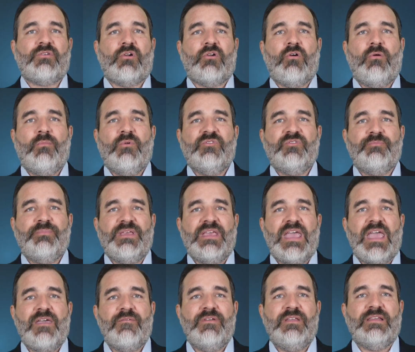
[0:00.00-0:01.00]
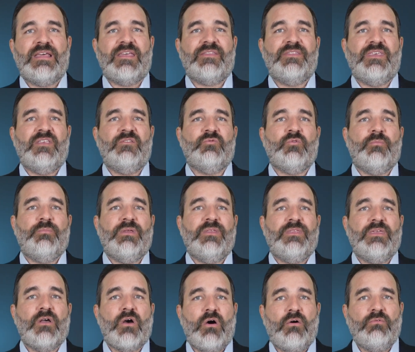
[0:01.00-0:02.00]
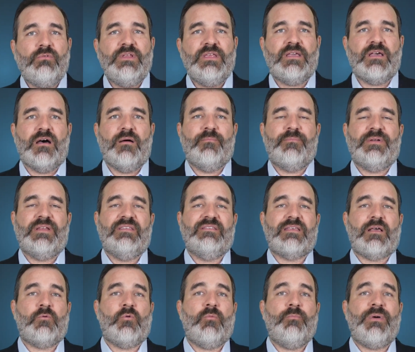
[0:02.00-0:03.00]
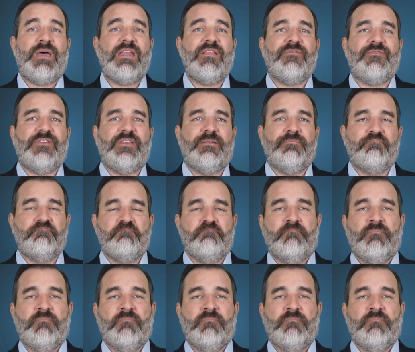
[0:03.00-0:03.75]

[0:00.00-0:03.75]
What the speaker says: are almost behaving like these will be the only companies that will benefit.